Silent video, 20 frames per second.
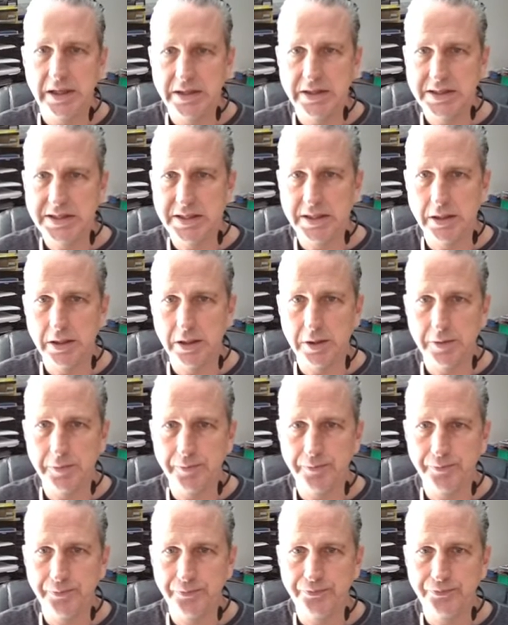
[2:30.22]
in the city.
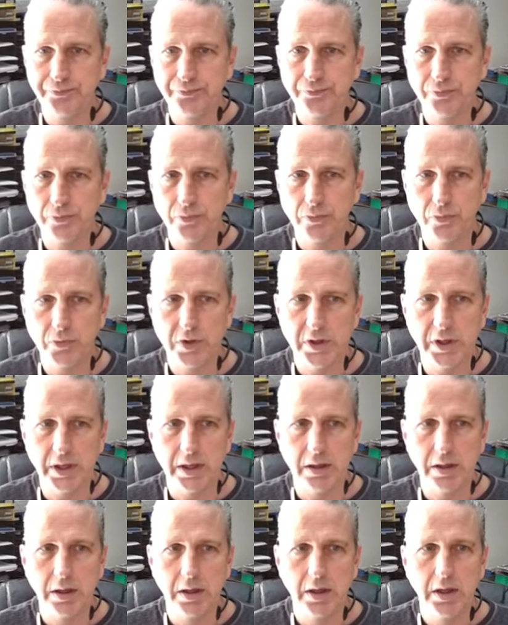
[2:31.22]

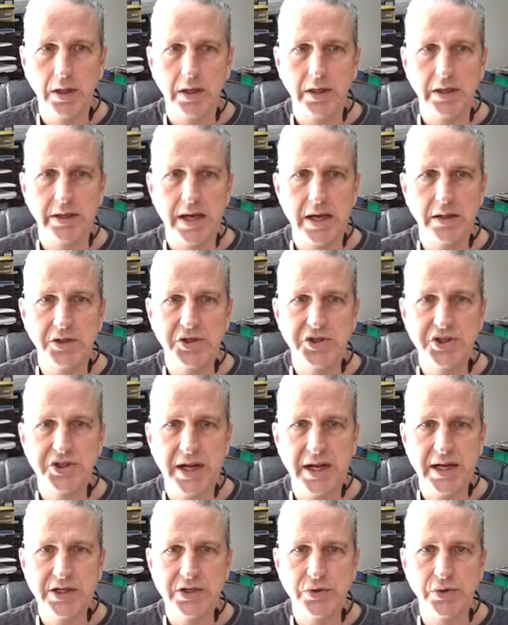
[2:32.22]
Okay, now let's
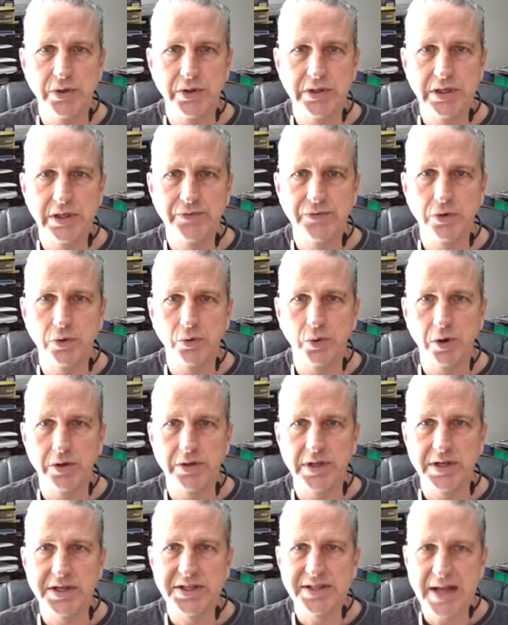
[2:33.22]
change to a different
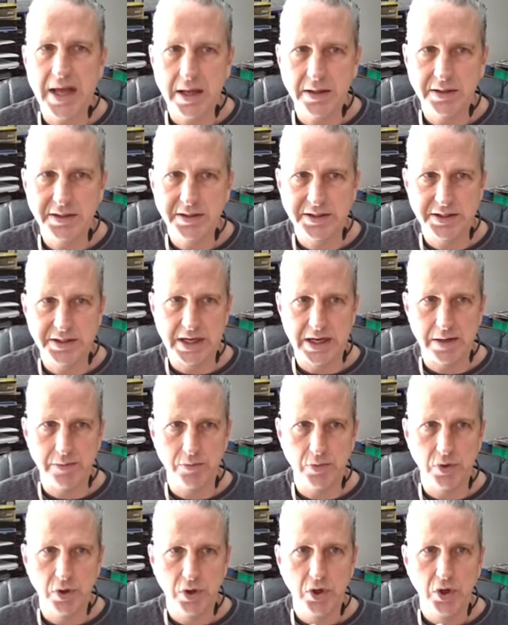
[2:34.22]
word that sounds the same.
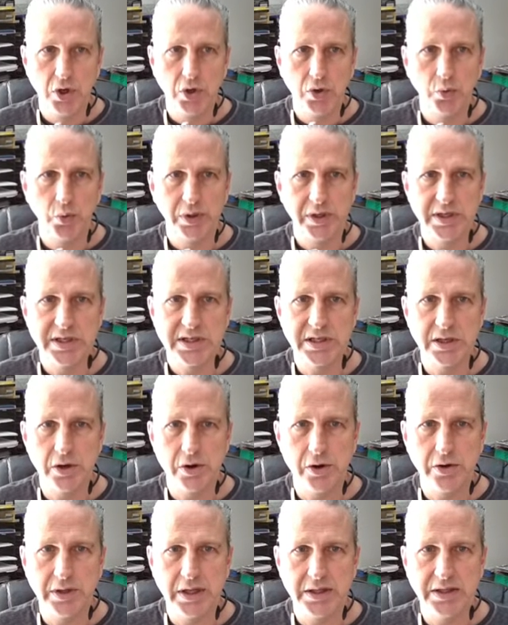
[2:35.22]
We just
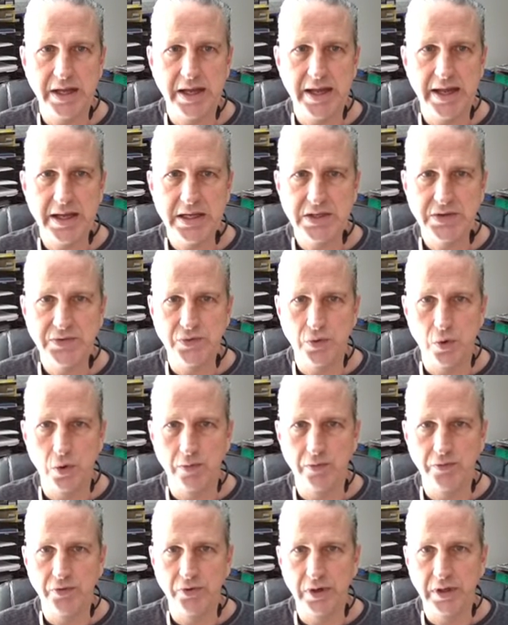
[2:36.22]
learned that the S
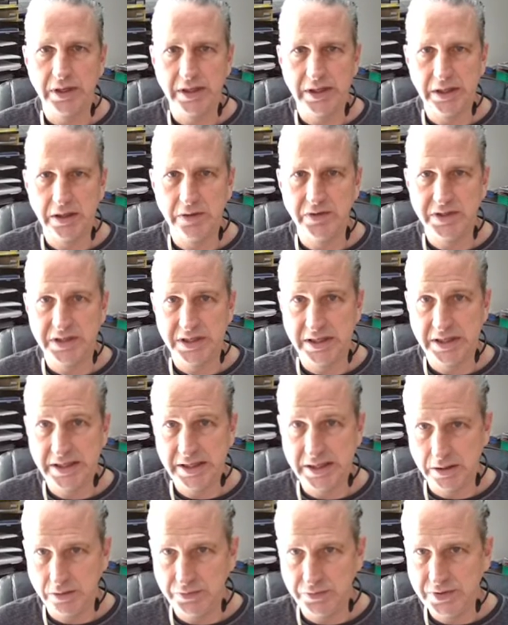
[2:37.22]
form for live is
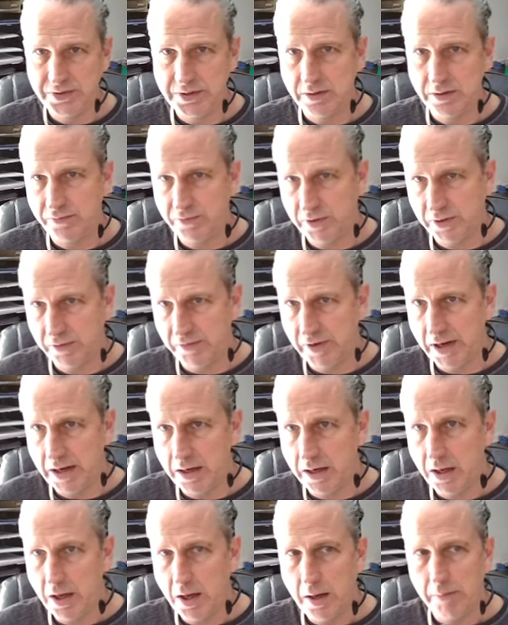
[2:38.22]
lives, vive.
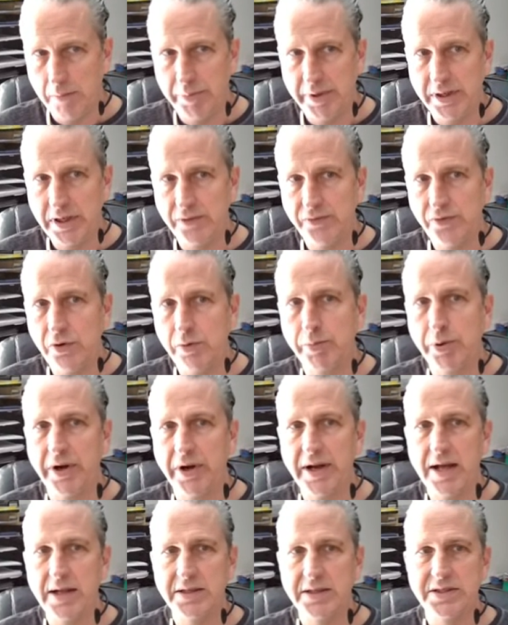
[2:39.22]
But if you
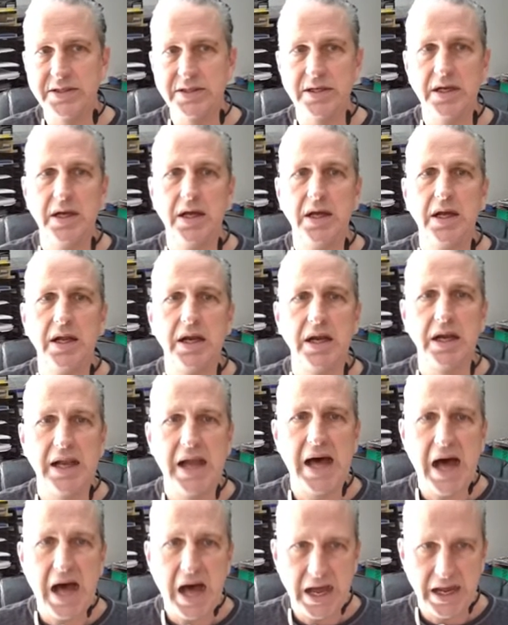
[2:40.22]
pronounce
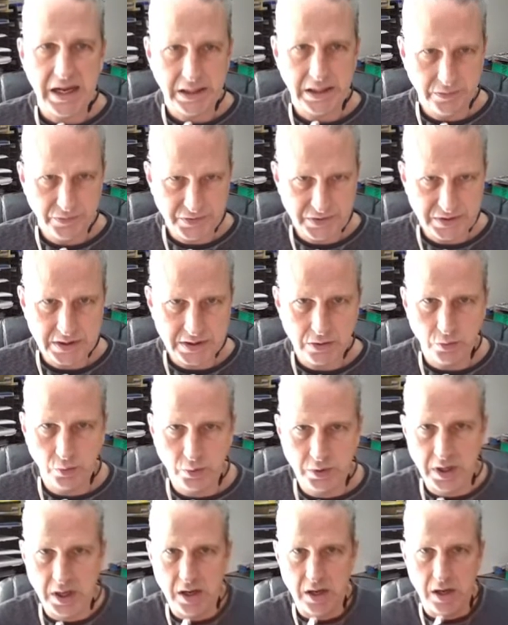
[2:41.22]
lives
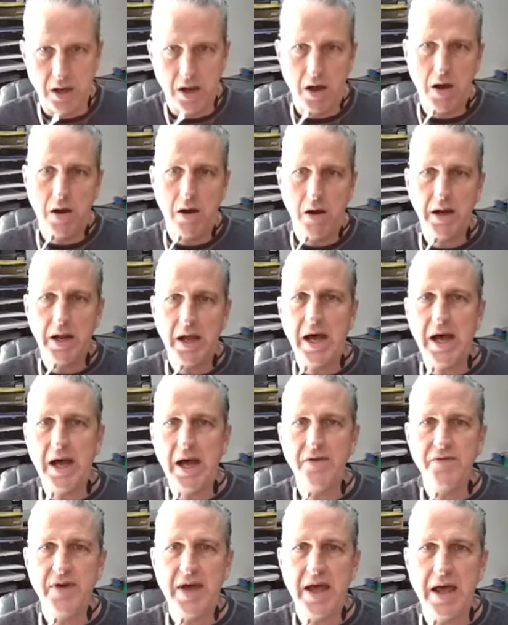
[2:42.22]
with a long
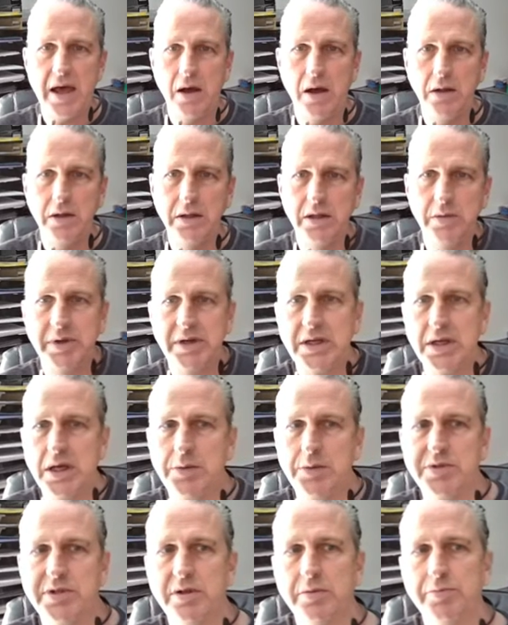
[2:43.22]
I vowel, it
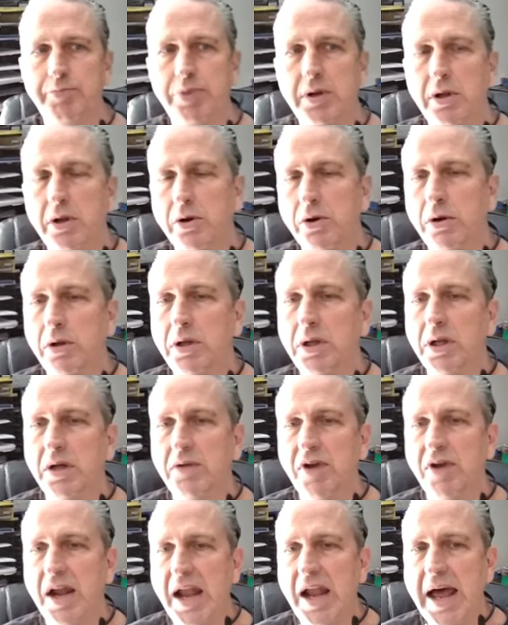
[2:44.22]
becomes the plural
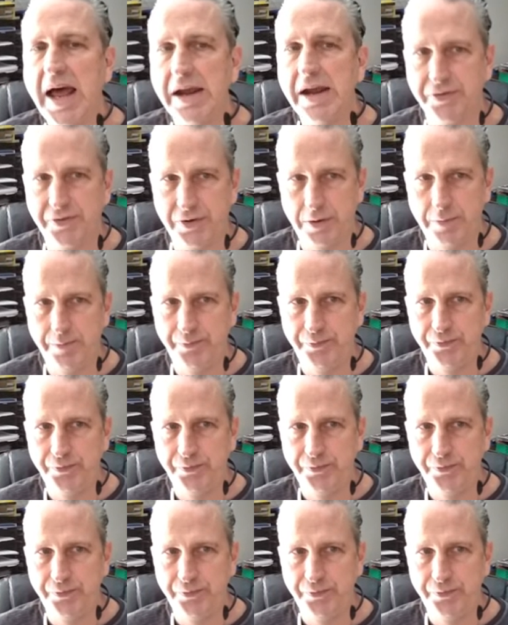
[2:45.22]
of life.